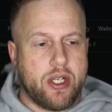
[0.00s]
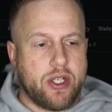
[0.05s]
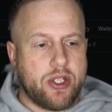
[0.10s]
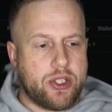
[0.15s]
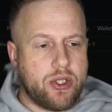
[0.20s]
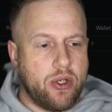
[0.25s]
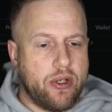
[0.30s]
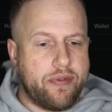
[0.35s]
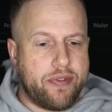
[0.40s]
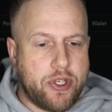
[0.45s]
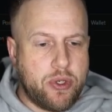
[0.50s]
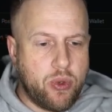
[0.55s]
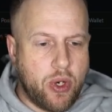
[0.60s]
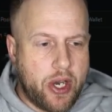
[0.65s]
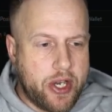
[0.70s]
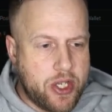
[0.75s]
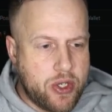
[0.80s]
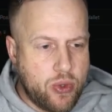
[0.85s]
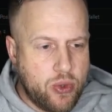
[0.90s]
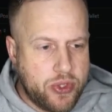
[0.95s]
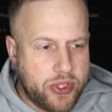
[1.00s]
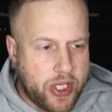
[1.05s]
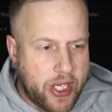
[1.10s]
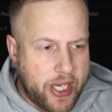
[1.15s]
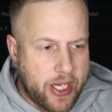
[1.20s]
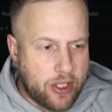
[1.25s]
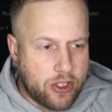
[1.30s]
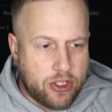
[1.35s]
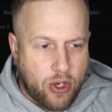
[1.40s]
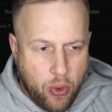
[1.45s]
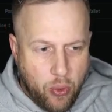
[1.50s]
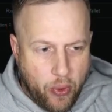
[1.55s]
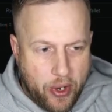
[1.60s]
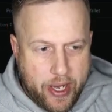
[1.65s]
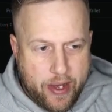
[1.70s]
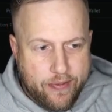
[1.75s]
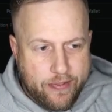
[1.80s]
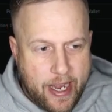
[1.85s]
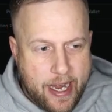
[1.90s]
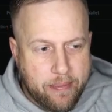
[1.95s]
So if you are using
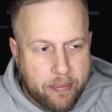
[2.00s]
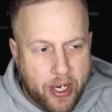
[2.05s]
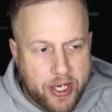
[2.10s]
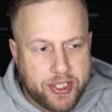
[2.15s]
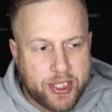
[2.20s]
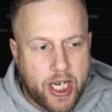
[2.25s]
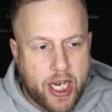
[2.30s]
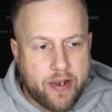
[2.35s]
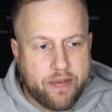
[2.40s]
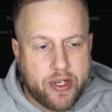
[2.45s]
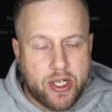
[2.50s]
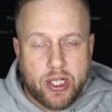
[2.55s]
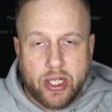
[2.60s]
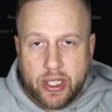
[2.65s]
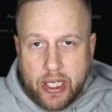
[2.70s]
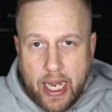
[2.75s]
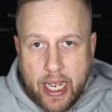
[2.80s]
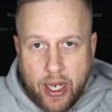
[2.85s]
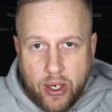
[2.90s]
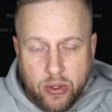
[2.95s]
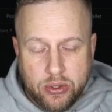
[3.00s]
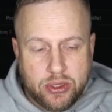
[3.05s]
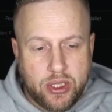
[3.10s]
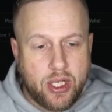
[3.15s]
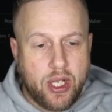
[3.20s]
25% of your account,